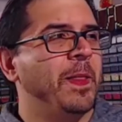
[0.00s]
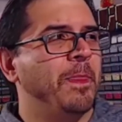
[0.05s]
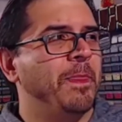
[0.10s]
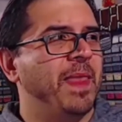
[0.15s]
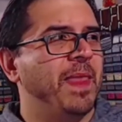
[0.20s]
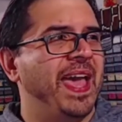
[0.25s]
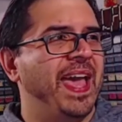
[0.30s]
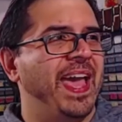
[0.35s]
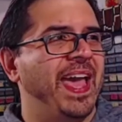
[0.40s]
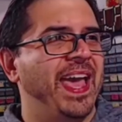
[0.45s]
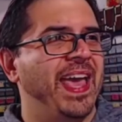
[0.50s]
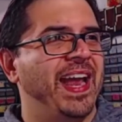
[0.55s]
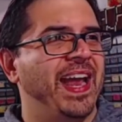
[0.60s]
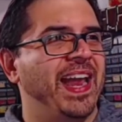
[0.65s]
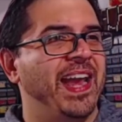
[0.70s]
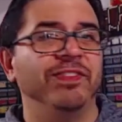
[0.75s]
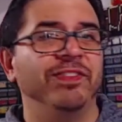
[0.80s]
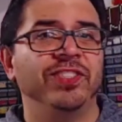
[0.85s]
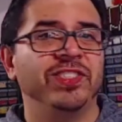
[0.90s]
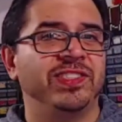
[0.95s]
And I
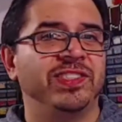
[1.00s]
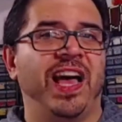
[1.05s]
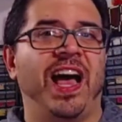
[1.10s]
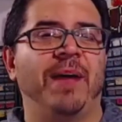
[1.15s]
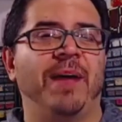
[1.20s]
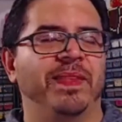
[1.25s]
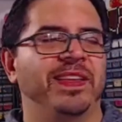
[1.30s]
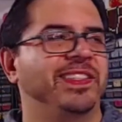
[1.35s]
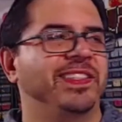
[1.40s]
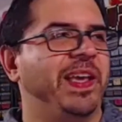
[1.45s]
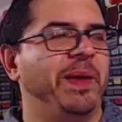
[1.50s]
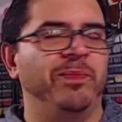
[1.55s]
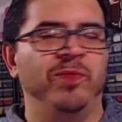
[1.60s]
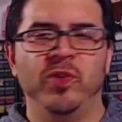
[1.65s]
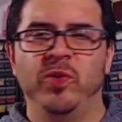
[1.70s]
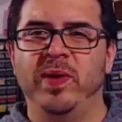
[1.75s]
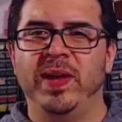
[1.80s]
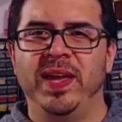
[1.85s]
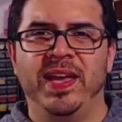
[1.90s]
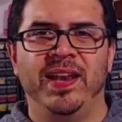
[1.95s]
never stopped. I just kept
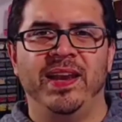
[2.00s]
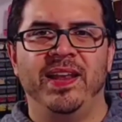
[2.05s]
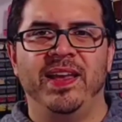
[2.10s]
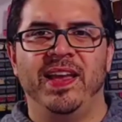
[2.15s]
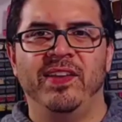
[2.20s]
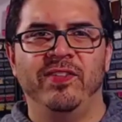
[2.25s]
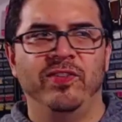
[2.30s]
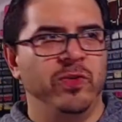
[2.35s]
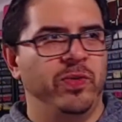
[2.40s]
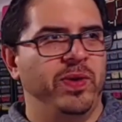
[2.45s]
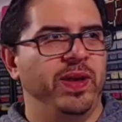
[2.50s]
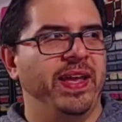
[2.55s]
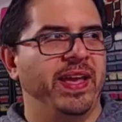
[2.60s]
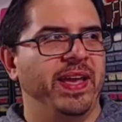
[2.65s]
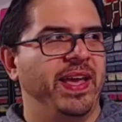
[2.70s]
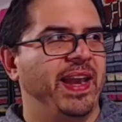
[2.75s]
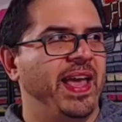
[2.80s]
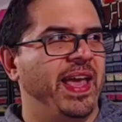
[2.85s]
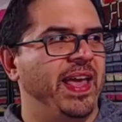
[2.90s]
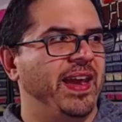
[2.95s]
doing it,
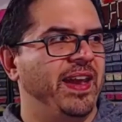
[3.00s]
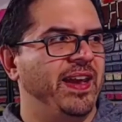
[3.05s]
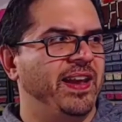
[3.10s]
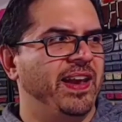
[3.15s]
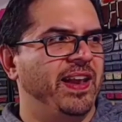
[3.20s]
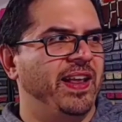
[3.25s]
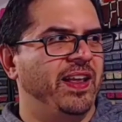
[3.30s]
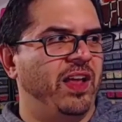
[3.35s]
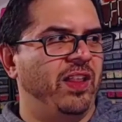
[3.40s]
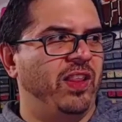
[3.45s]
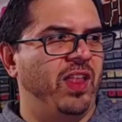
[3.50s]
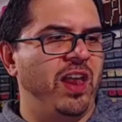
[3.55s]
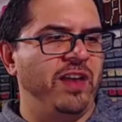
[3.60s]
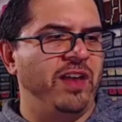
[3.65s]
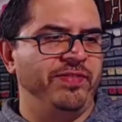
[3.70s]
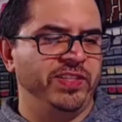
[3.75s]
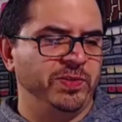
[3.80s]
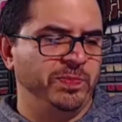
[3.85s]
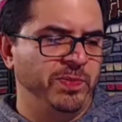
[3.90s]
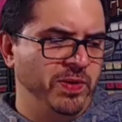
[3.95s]
and a lot
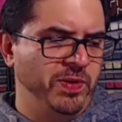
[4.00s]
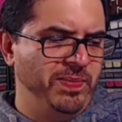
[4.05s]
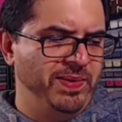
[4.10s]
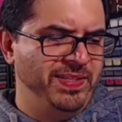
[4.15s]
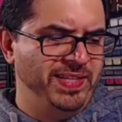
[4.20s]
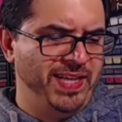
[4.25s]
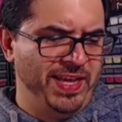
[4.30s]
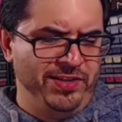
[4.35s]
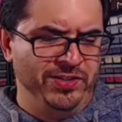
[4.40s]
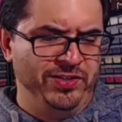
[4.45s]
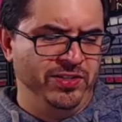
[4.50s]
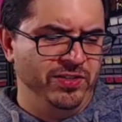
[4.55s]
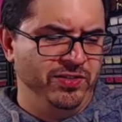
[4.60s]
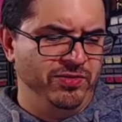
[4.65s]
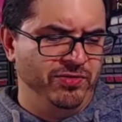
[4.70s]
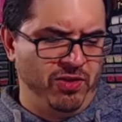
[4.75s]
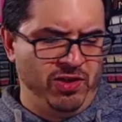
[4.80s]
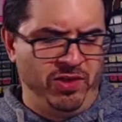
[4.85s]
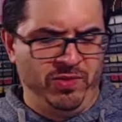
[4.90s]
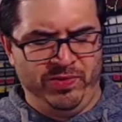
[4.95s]
of experimentation,
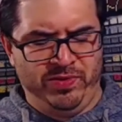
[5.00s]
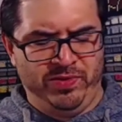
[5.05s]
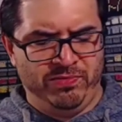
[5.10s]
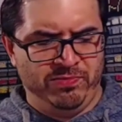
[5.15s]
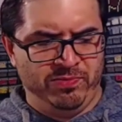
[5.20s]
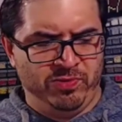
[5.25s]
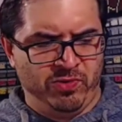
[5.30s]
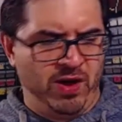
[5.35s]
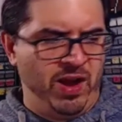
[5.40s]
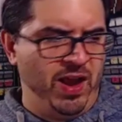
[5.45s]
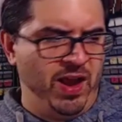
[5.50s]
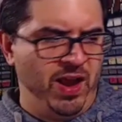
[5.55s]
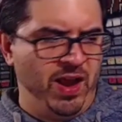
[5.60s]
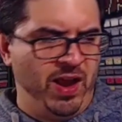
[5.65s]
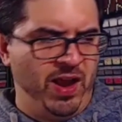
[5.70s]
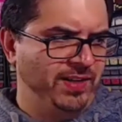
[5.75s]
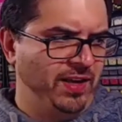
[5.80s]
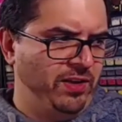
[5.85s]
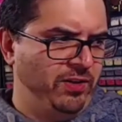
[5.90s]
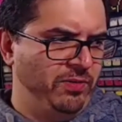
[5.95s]
drawing with
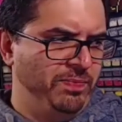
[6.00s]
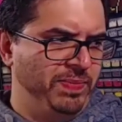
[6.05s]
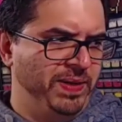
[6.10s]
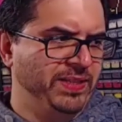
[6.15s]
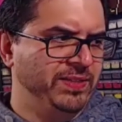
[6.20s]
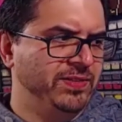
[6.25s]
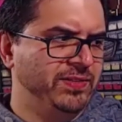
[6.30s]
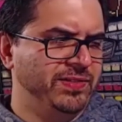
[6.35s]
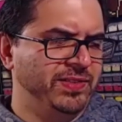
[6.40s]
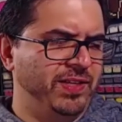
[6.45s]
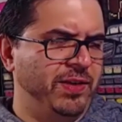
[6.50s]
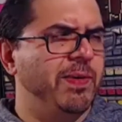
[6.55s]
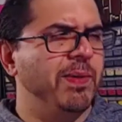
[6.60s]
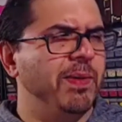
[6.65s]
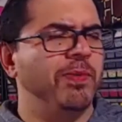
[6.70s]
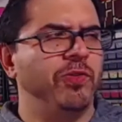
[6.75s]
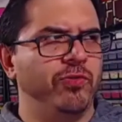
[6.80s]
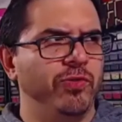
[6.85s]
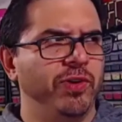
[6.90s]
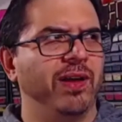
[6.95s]
crayons, colored pencils. I
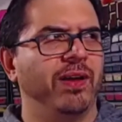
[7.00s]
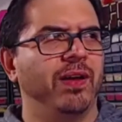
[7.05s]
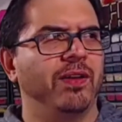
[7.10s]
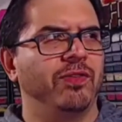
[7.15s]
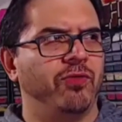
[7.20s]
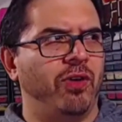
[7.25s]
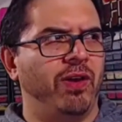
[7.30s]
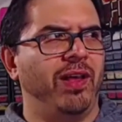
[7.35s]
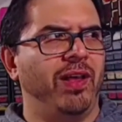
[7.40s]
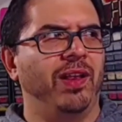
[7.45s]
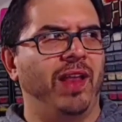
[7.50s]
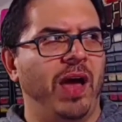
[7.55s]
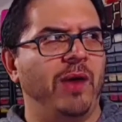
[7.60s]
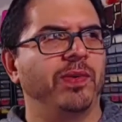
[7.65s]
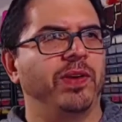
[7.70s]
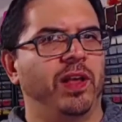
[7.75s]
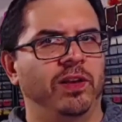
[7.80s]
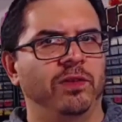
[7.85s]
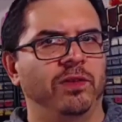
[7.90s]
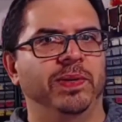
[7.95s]
remember drawing a lot with
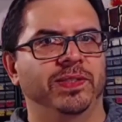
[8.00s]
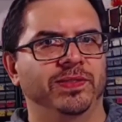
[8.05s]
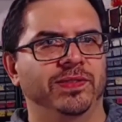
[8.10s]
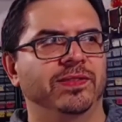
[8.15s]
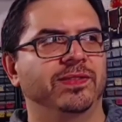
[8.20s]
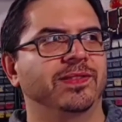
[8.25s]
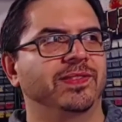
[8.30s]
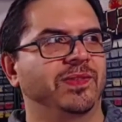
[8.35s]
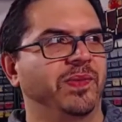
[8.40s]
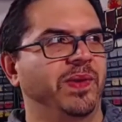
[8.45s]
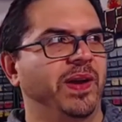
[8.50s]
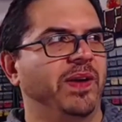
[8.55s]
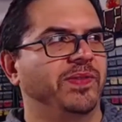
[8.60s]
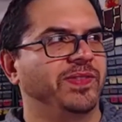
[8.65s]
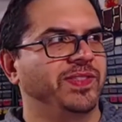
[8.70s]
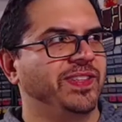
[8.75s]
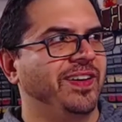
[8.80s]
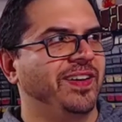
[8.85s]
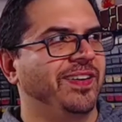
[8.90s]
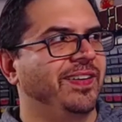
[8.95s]
colored pencils when I
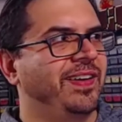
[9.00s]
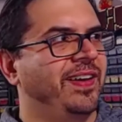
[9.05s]
was young.